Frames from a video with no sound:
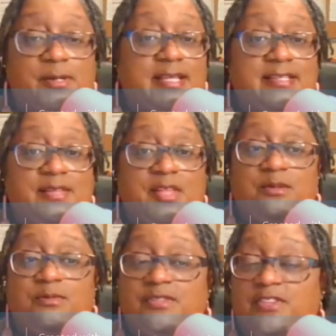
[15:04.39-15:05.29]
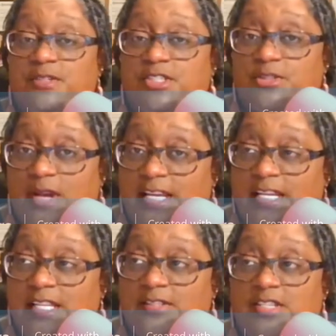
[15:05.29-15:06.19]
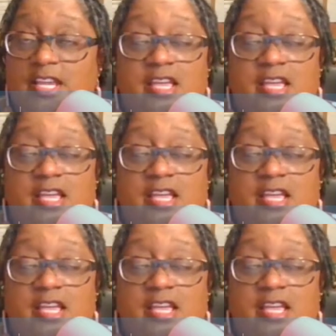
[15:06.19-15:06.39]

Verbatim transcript: guys. I thought it was very strange.